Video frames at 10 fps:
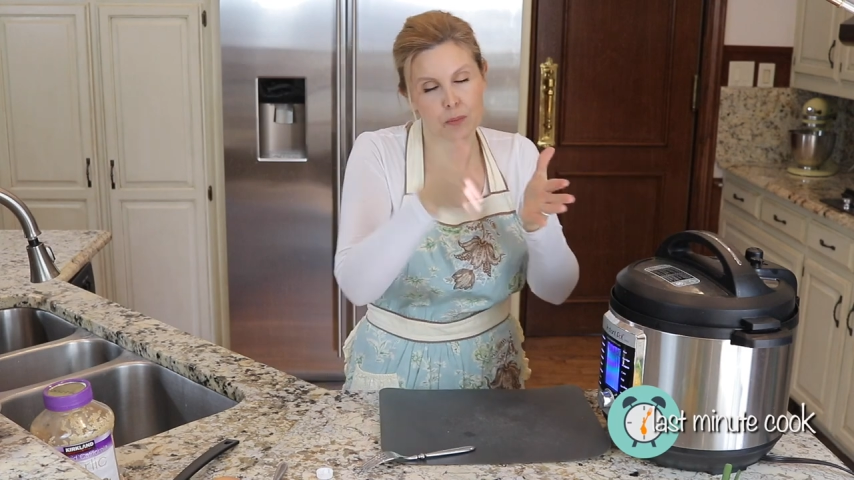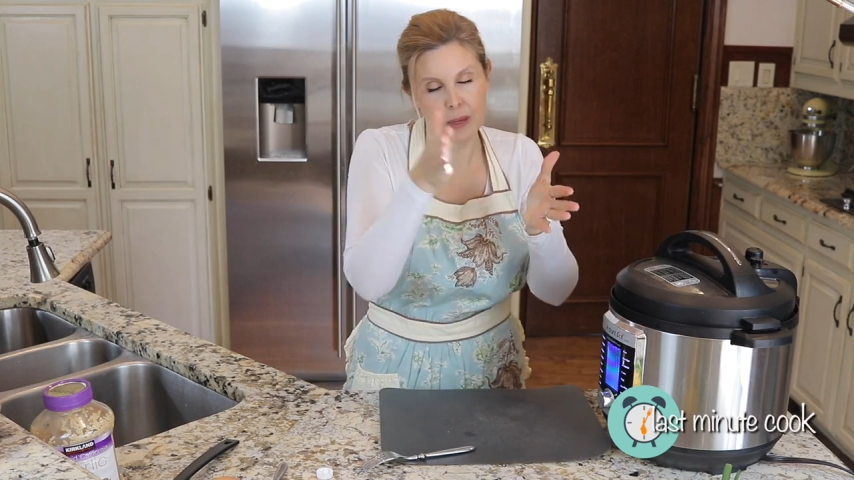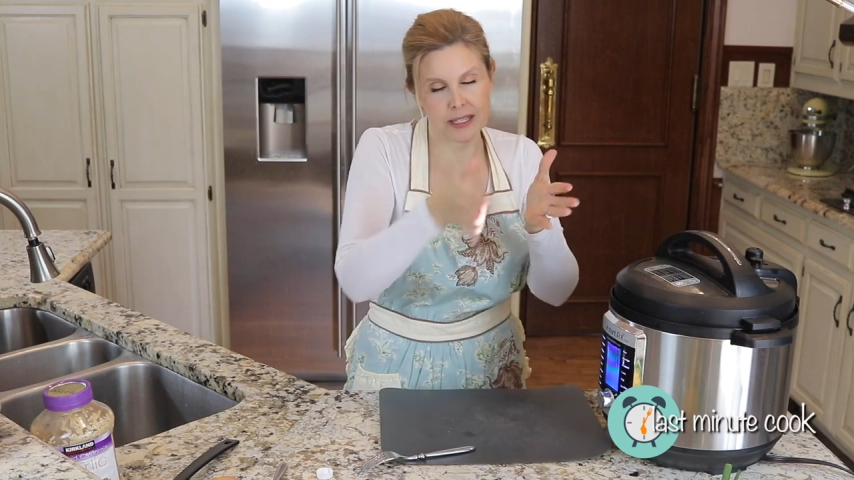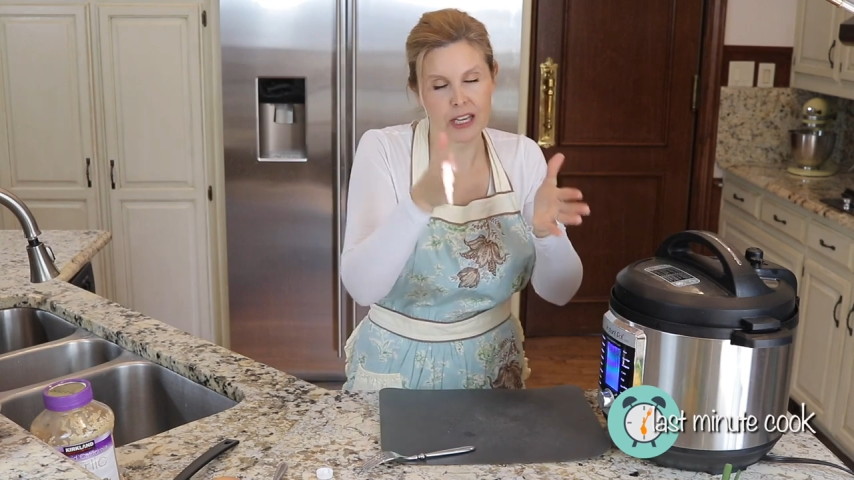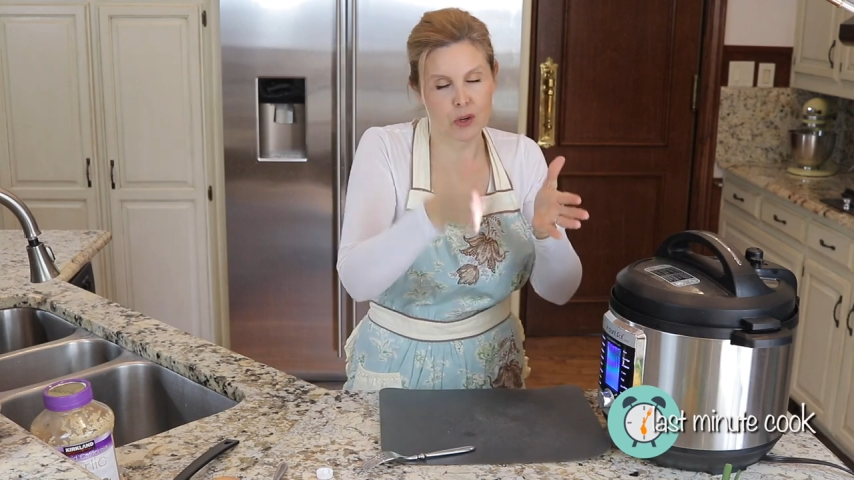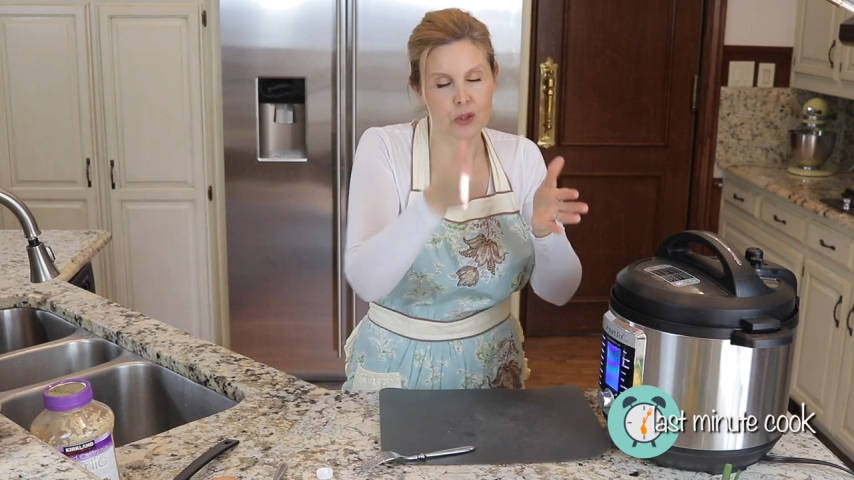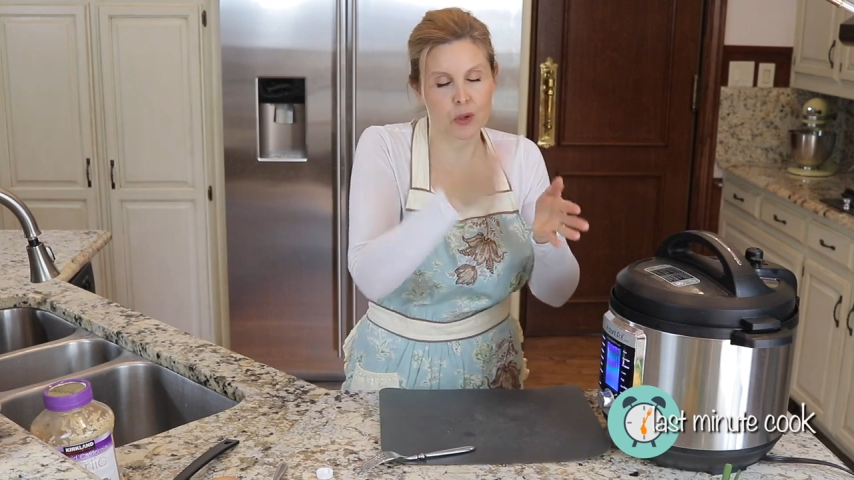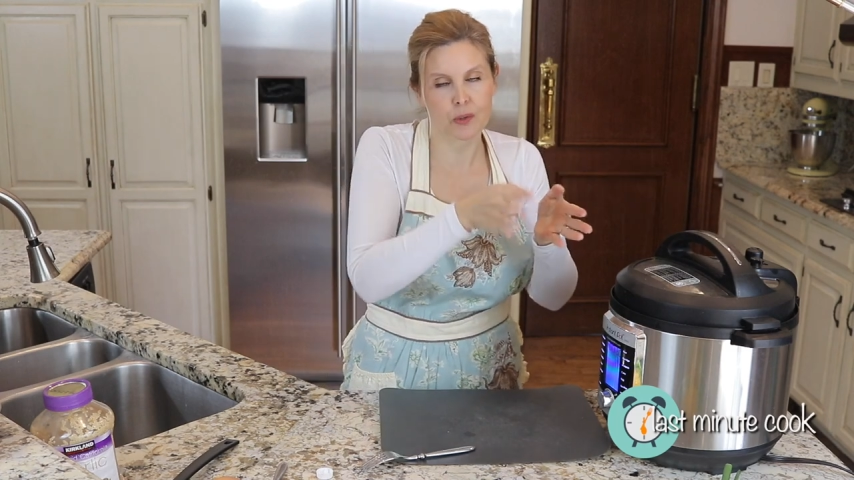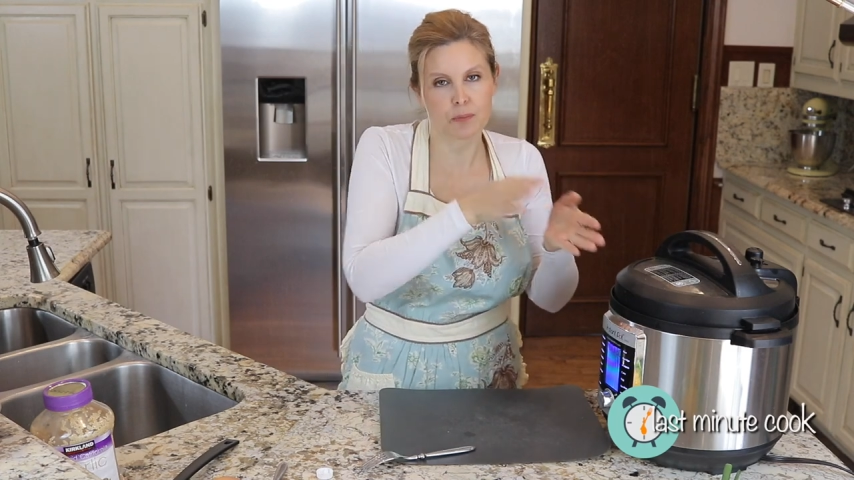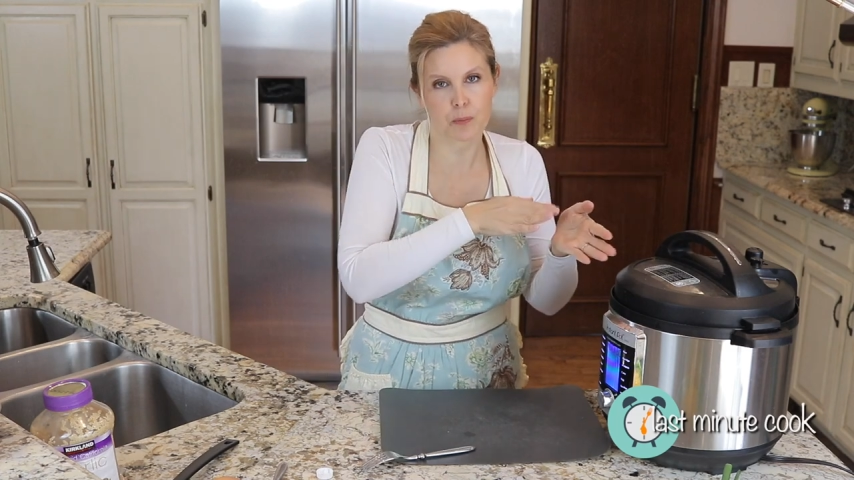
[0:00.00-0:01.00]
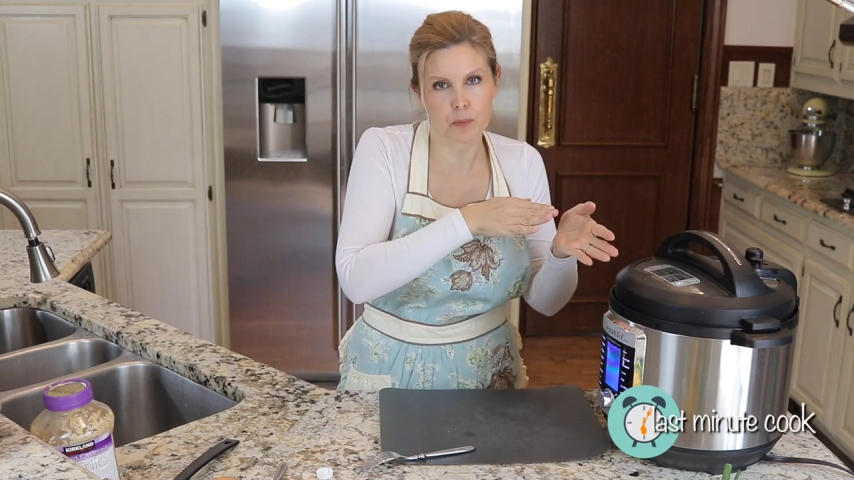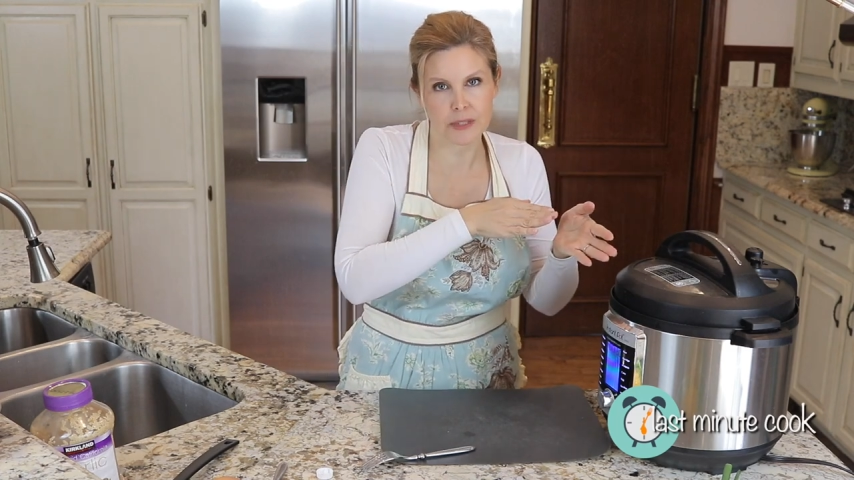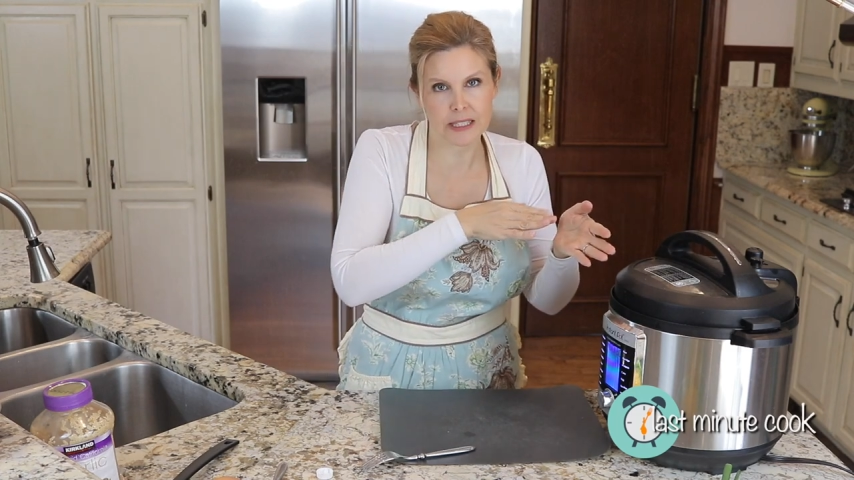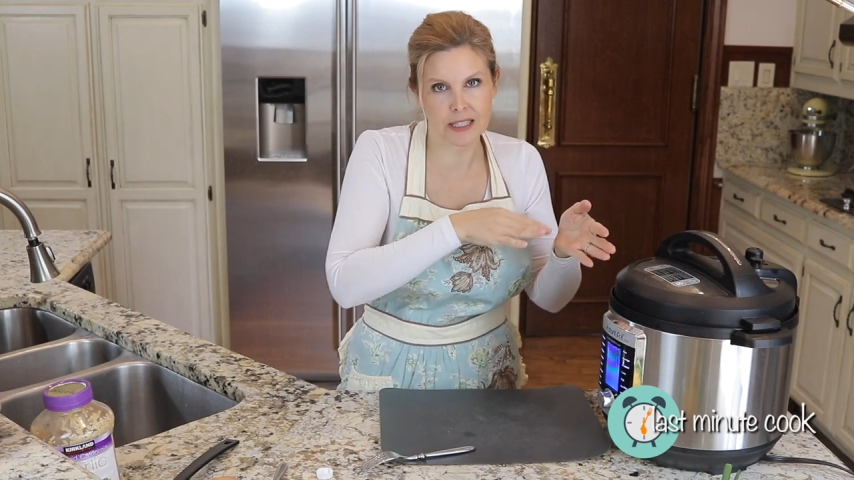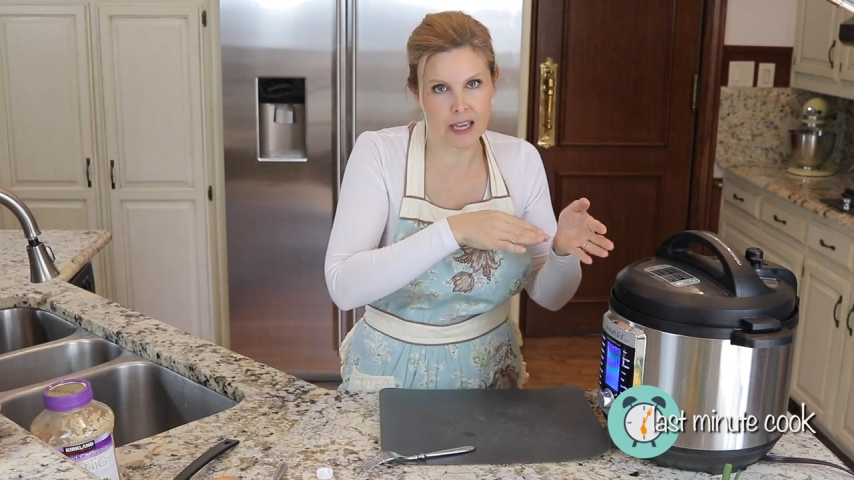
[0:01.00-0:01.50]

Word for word: potato you'll need